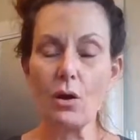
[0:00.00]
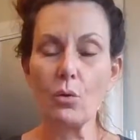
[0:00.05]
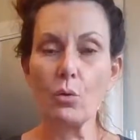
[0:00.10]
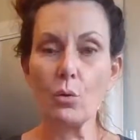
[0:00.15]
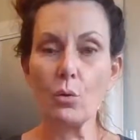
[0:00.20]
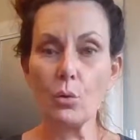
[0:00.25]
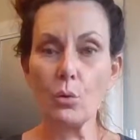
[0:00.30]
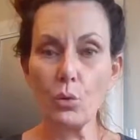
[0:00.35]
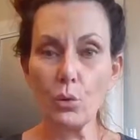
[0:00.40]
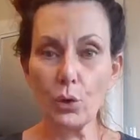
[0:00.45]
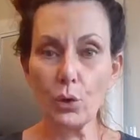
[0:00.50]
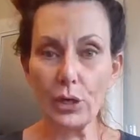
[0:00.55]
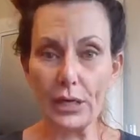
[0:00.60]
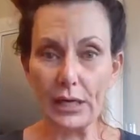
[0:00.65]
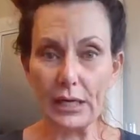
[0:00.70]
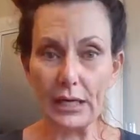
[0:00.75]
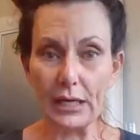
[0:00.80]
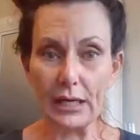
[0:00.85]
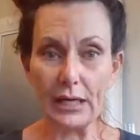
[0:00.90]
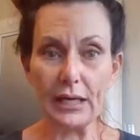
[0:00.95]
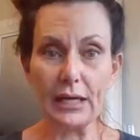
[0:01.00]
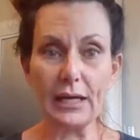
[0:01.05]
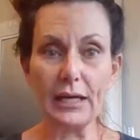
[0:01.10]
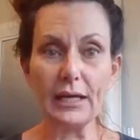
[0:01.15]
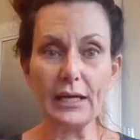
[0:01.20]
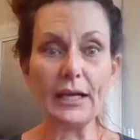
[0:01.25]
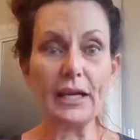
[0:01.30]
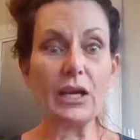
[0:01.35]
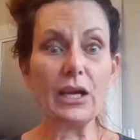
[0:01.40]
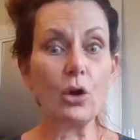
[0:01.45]

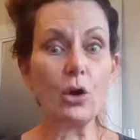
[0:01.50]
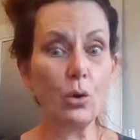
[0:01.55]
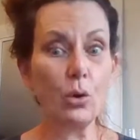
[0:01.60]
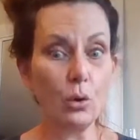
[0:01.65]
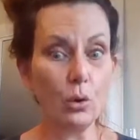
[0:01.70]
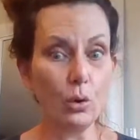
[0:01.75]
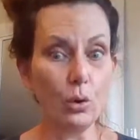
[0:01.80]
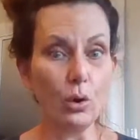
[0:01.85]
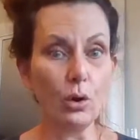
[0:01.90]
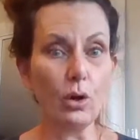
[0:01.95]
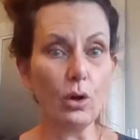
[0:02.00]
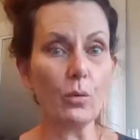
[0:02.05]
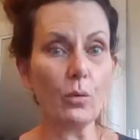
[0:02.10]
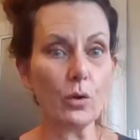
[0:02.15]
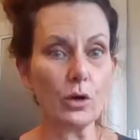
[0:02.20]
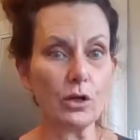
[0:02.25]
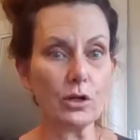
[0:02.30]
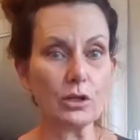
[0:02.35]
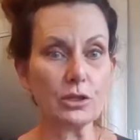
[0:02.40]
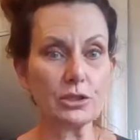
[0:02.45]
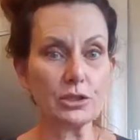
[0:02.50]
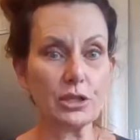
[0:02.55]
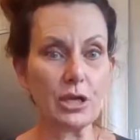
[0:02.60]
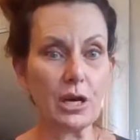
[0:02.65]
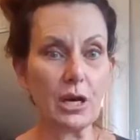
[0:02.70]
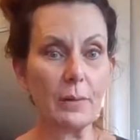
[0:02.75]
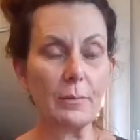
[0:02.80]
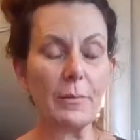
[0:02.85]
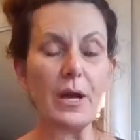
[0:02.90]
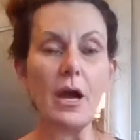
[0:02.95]
really cool
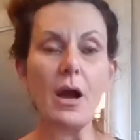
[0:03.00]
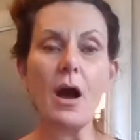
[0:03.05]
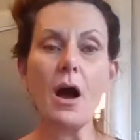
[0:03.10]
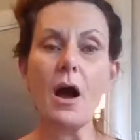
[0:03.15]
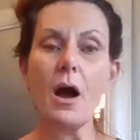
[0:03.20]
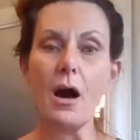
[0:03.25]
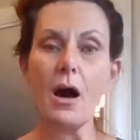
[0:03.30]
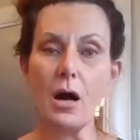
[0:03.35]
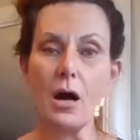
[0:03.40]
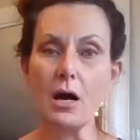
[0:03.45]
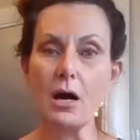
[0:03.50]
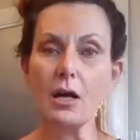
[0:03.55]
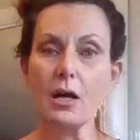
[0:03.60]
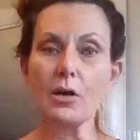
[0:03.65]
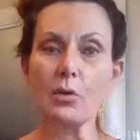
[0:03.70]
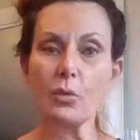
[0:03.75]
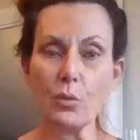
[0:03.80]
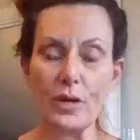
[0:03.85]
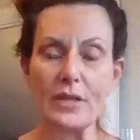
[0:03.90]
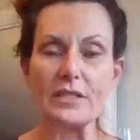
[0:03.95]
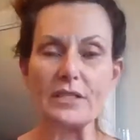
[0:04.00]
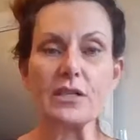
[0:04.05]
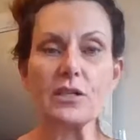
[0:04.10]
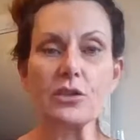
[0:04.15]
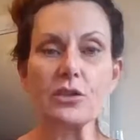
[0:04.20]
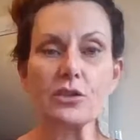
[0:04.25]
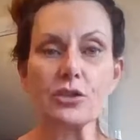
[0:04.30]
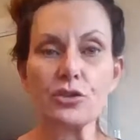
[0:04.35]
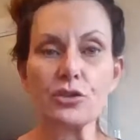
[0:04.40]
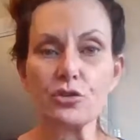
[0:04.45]
workshop on raising
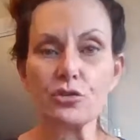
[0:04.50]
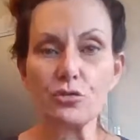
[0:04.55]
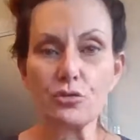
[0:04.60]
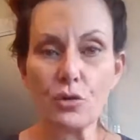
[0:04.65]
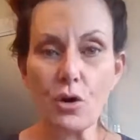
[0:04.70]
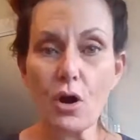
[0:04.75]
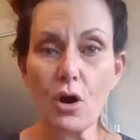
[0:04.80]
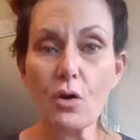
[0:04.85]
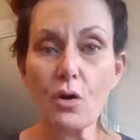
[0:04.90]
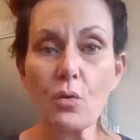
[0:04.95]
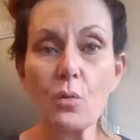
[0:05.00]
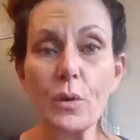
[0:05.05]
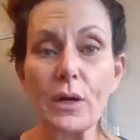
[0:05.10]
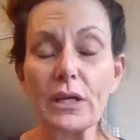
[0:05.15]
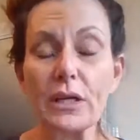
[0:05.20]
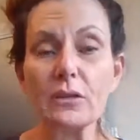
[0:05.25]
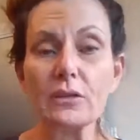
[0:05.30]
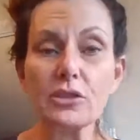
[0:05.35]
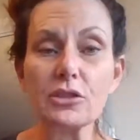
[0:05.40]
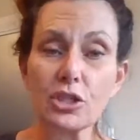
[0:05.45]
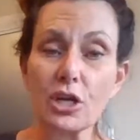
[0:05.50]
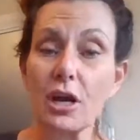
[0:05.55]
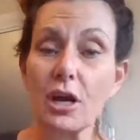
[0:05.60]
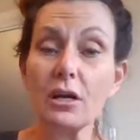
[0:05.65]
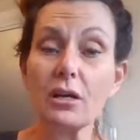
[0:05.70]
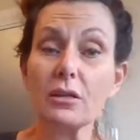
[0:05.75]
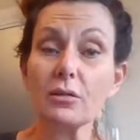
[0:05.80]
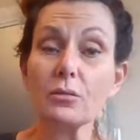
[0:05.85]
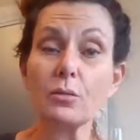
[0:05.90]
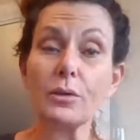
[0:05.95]
your strong-willed
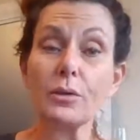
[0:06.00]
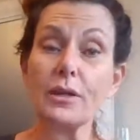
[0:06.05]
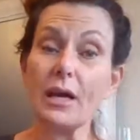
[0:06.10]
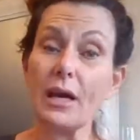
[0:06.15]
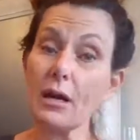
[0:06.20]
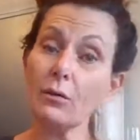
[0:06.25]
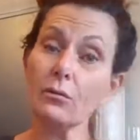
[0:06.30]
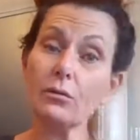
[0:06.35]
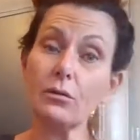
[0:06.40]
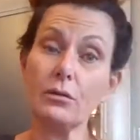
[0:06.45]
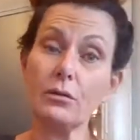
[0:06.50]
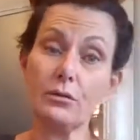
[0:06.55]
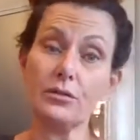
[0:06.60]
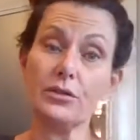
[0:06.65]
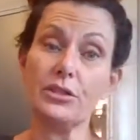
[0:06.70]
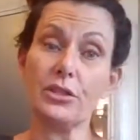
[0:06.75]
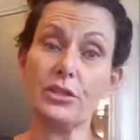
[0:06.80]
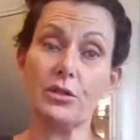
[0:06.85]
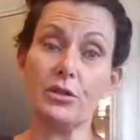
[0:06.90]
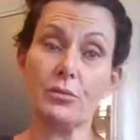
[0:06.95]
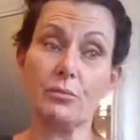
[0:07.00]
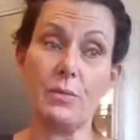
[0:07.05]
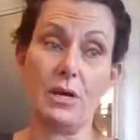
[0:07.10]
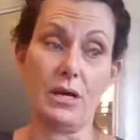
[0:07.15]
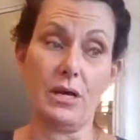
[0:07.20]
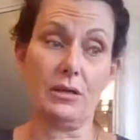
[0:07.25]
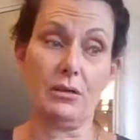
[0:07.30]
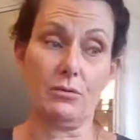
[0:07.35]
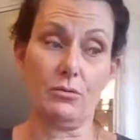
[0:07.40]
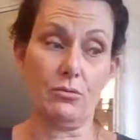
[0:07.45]
child without losing your
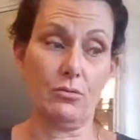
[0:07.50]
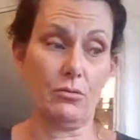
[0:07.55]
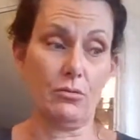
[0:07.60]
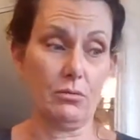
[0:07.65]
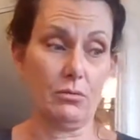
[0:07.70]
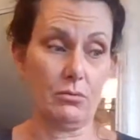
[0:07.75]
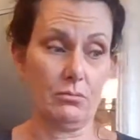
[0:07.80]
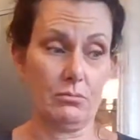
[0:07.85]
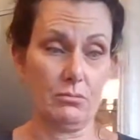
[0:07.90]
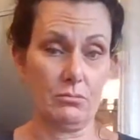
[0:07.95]
mind or